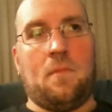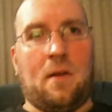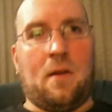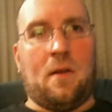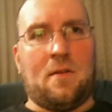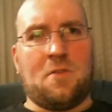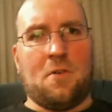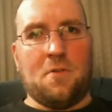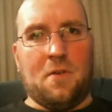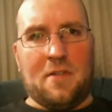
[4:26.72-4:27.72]

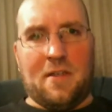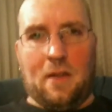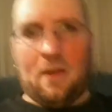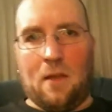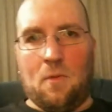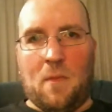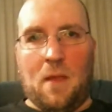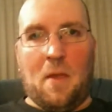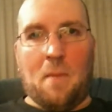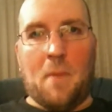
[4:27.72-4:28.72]
Surgery sounded like it might
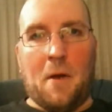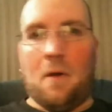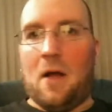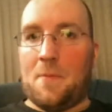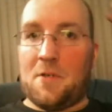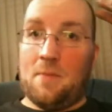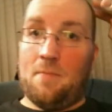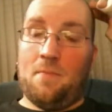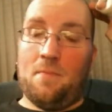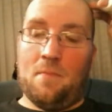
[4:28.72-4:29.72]
be a better
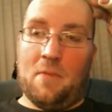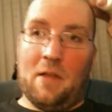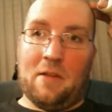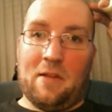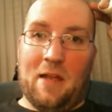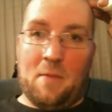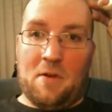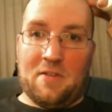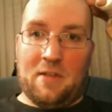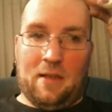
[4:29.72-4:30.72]
option, but at the time I was
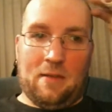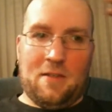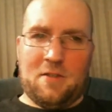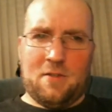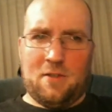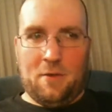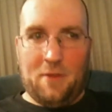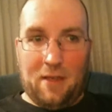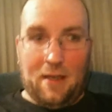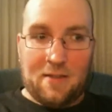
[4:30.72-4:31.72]
thinking, let's just go with a
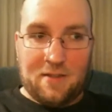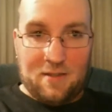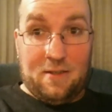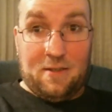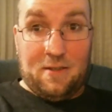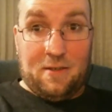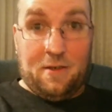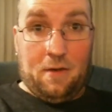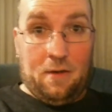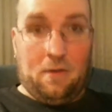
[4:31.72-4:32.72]
cast because it'll be easier
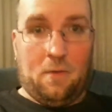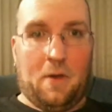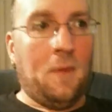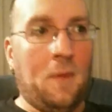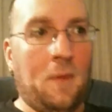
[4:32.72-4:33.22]
and quicker.